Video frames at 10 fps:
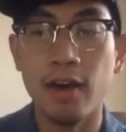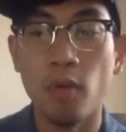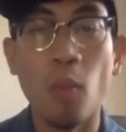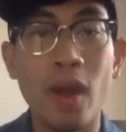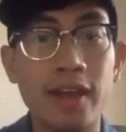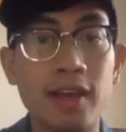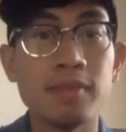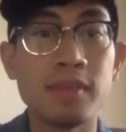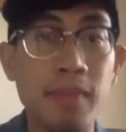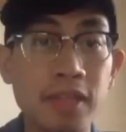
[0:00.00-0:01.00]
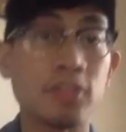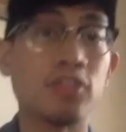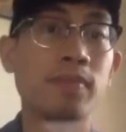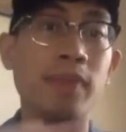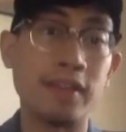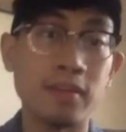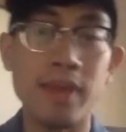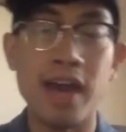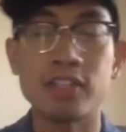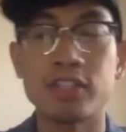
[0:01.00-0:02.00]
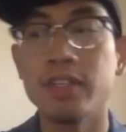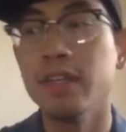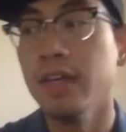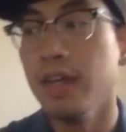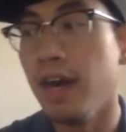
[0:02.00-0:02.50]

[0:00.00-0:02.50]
when it comes to mentorship and compassion,